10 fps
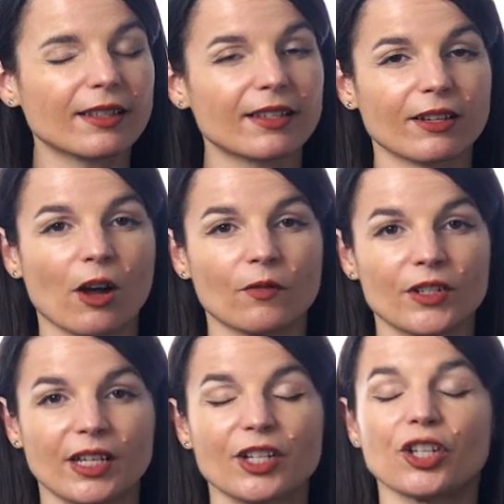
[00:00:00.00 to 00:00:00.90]
to this
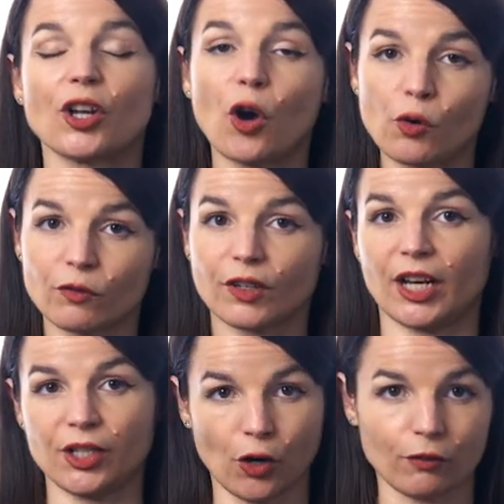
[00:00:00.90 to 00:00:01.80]
conversation over
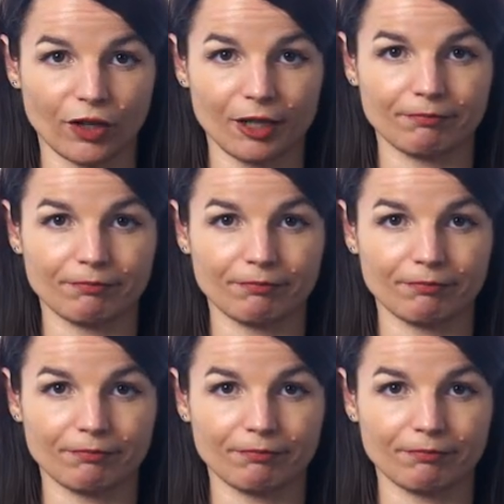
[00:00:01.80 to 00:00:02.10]
and over.